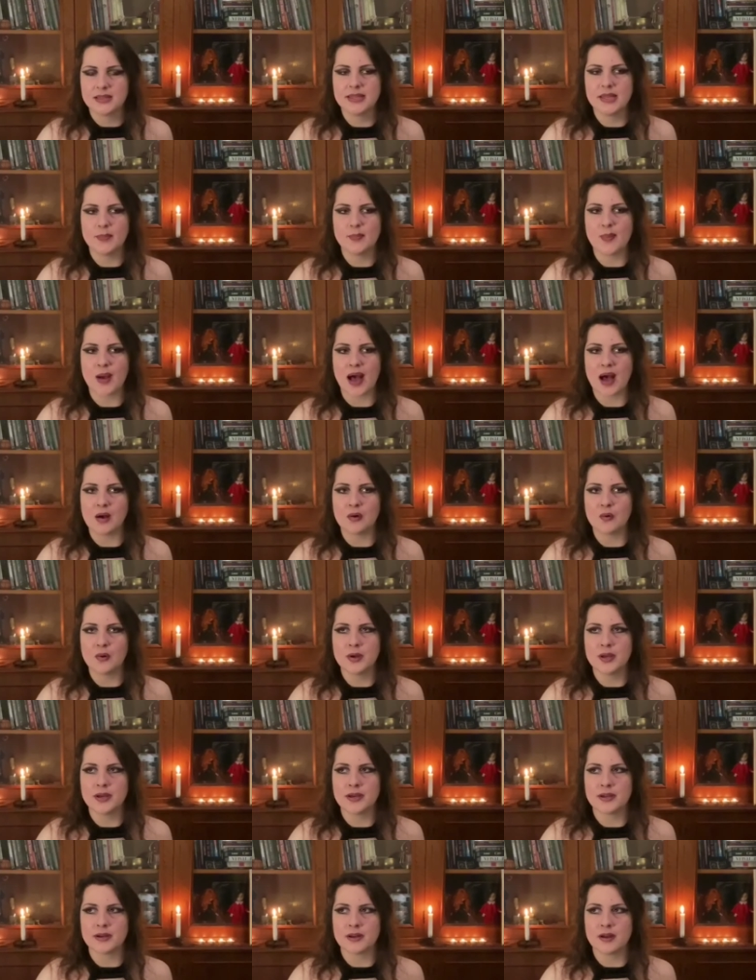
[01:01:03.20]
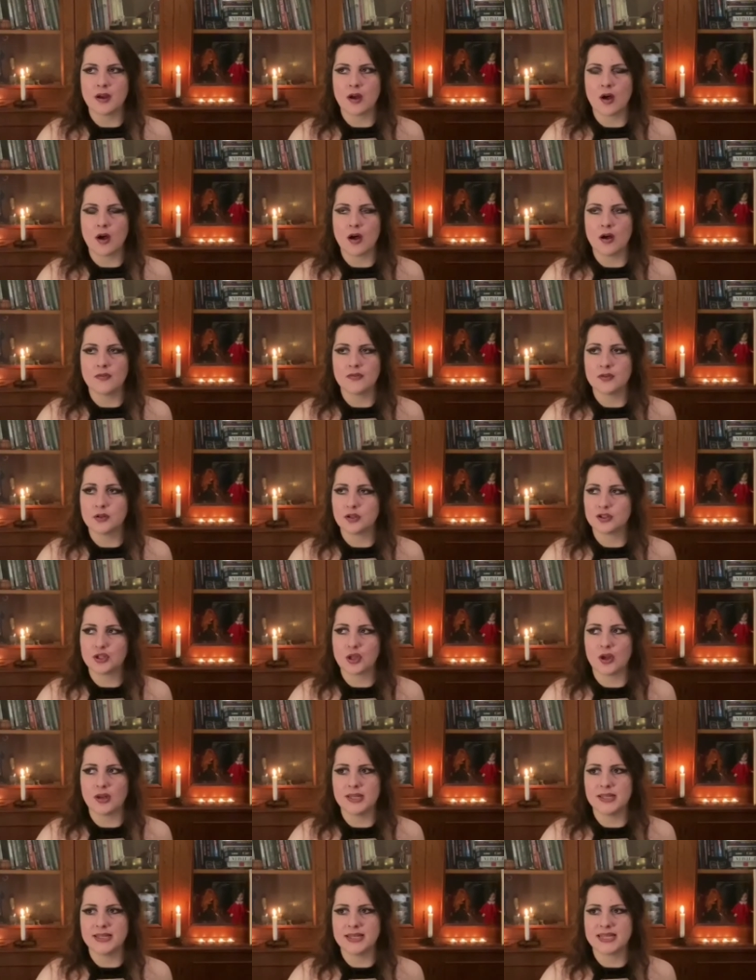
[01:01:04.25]
The power of not
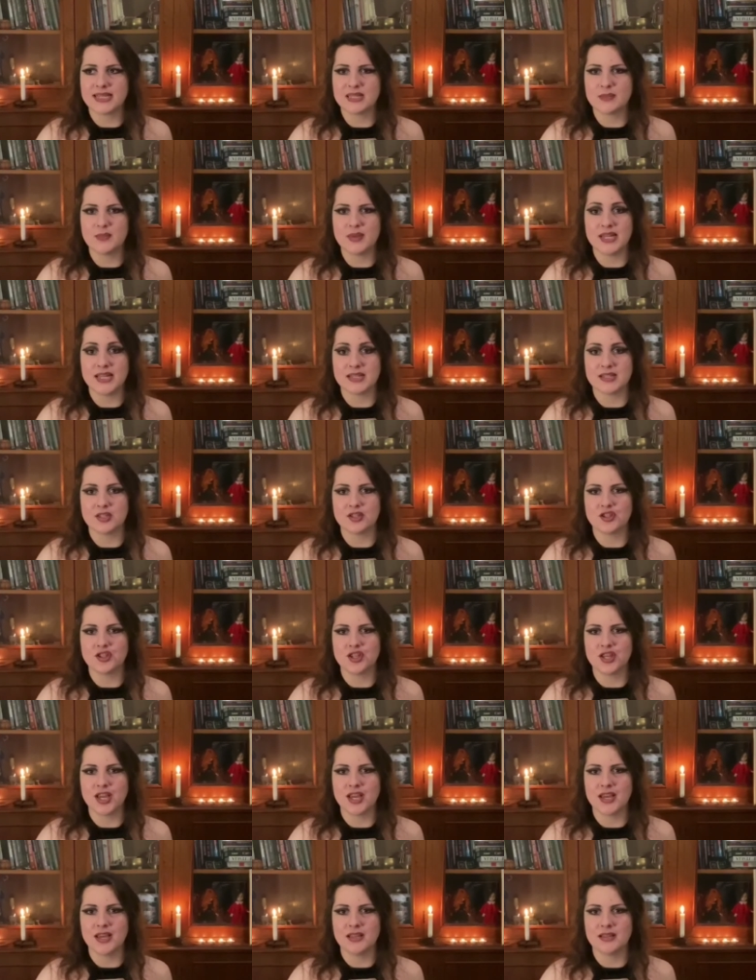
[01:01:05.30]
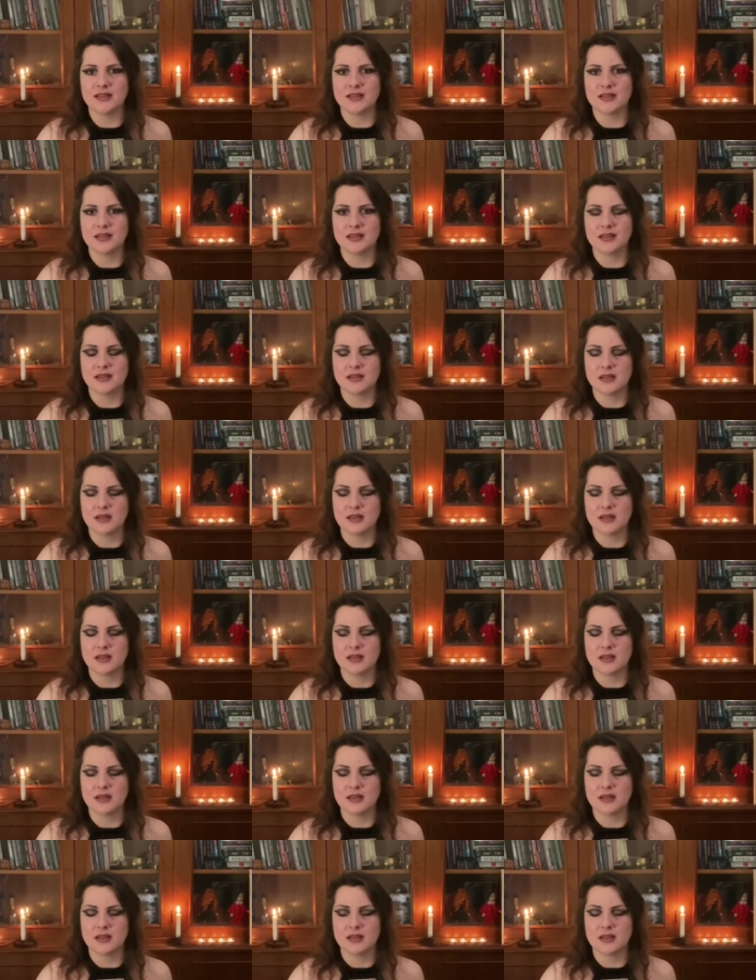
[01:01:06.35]
only the experience she gained,